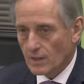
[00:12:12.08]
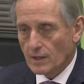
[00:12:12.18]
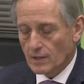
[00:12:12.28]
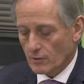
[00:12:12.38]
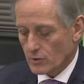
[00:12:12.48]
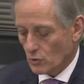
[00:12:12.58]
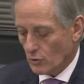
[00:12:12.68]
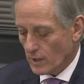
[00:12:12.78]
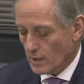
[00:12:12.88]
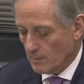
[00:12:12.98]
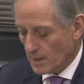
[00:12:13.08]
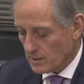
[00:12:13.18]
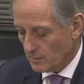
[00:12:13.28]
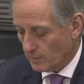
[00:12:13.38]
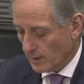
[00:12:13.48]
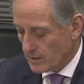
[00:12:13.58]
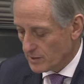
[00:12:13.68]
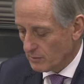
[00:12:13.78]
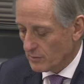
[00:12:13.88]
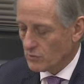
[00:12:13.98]
There is already much in place
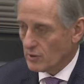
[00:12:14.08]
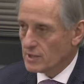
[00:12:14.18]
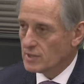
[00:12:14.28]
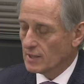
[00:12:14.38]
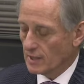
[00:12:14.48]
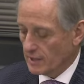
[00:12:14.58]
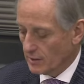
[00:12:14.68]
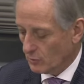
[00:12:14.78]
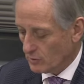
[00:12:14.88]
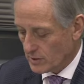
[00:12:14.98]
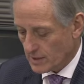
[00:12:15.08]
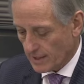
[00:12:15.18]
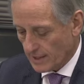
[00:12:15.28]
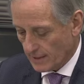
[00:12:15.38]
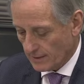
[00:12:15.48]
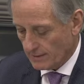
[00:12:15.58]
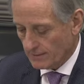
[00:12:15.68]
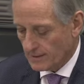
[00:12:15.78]
to address illegal discarding.